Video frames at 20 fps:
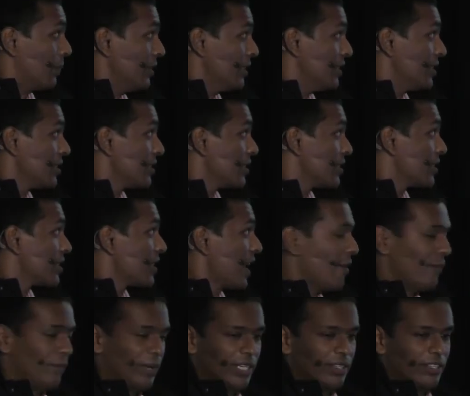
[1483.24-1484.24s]
researchers
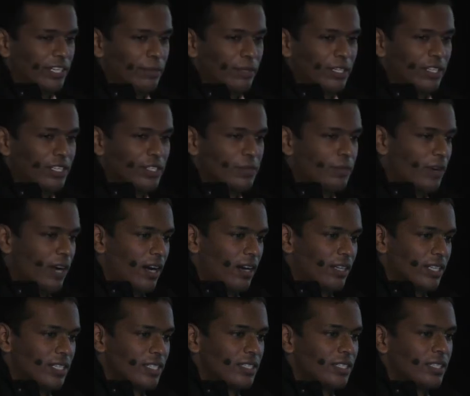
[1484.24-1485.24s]
have made tremendous
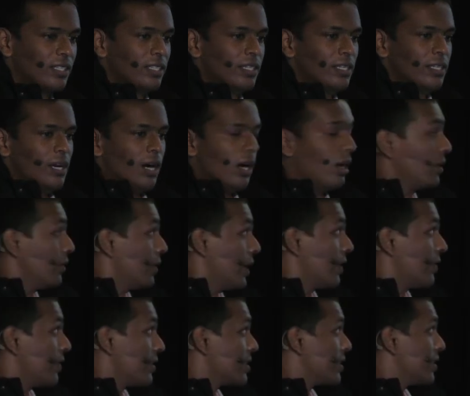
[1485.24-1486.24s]
progress on
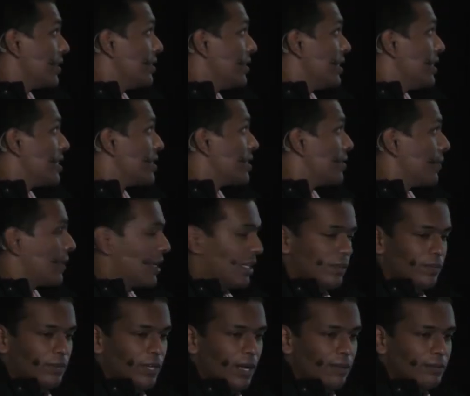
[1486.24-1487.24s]
addressing these
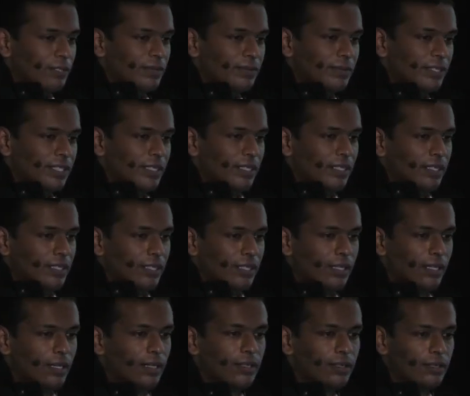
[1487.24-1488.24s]
difficult problems.
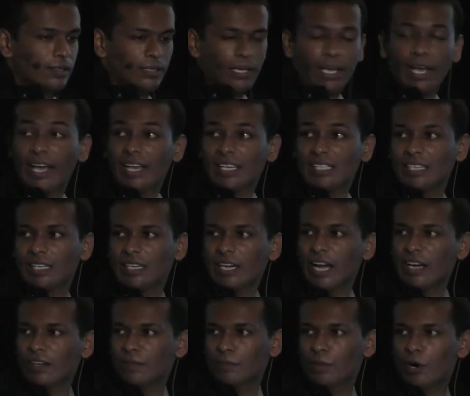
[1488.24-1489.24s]
And a
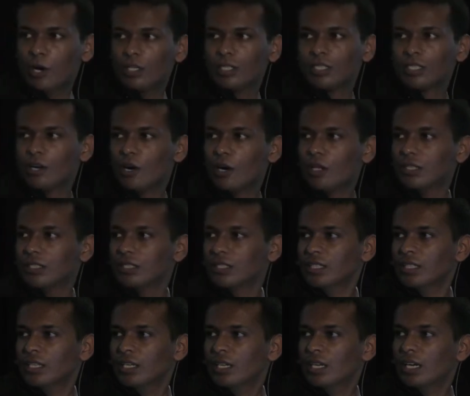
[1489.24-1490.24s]
kind of model called
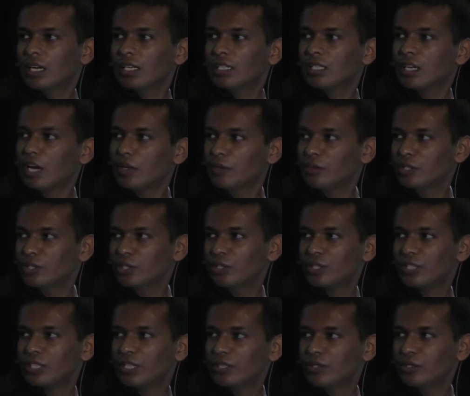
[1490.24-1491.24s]

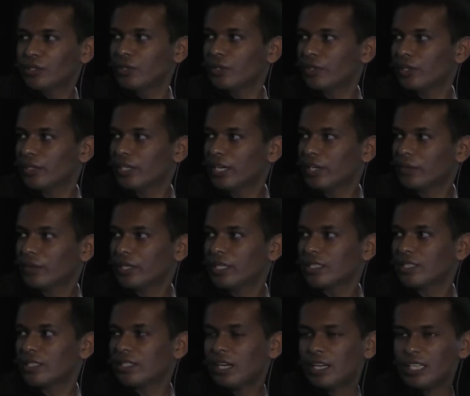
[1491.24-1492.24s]
convolutional neural
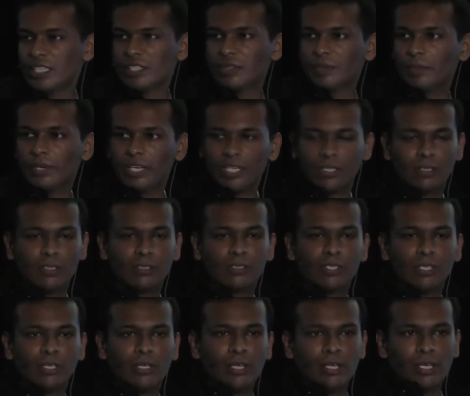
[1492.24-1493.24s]
networks is pretty
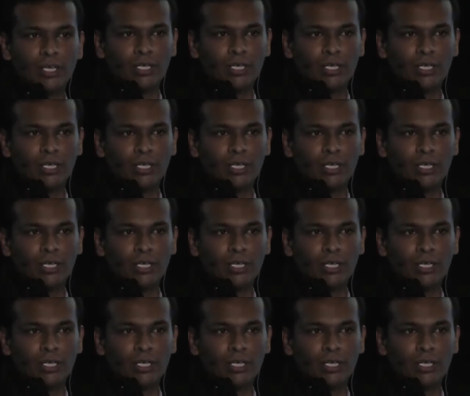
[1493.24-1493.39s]
good